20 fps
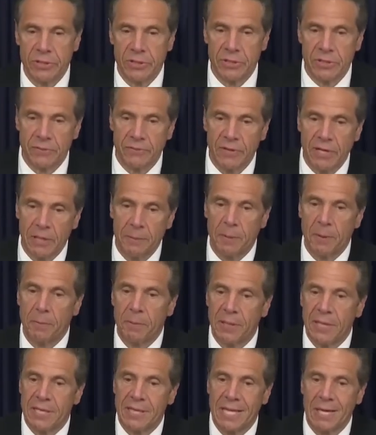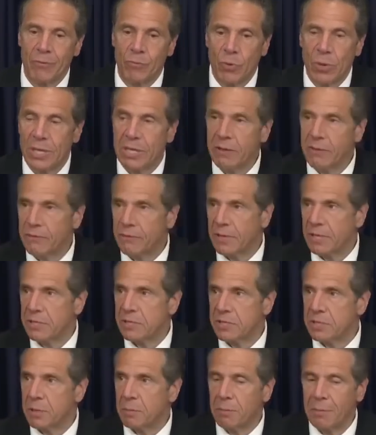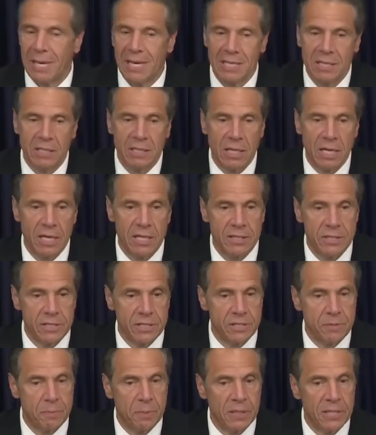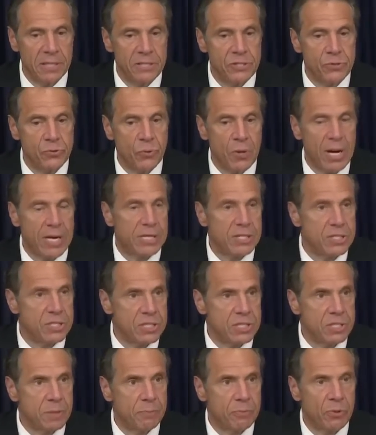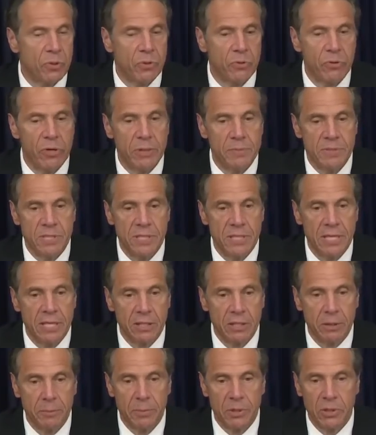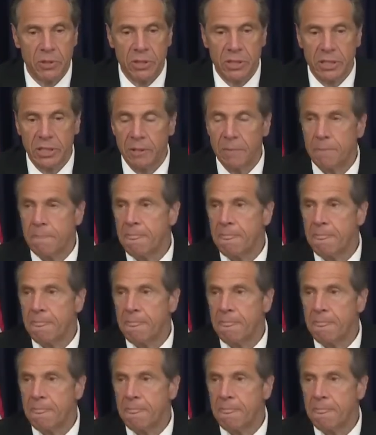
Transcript: to develop a plan that reinvents and modernizes police strategies and programs in their community.